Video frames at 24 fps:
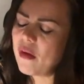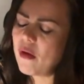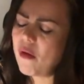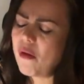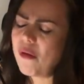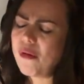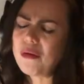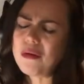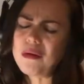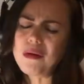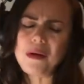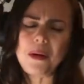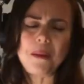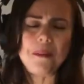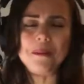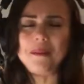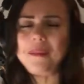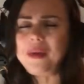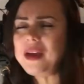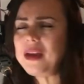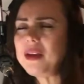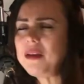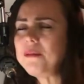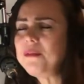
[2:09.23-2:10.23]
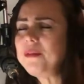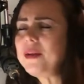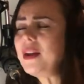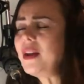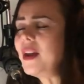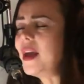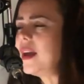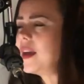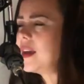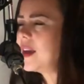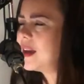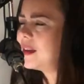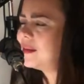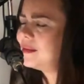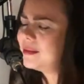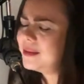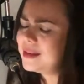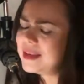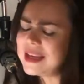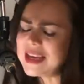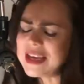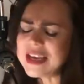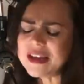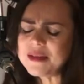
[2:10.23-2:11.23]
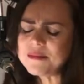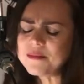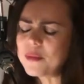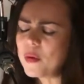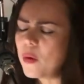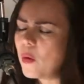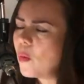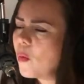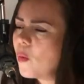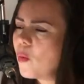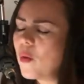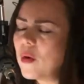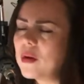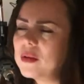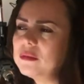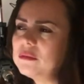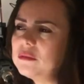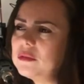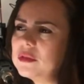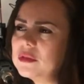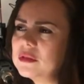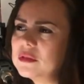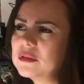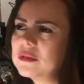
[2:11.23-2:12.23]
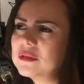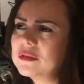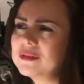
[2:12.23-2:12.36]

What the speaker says: Or maybe like a deep wound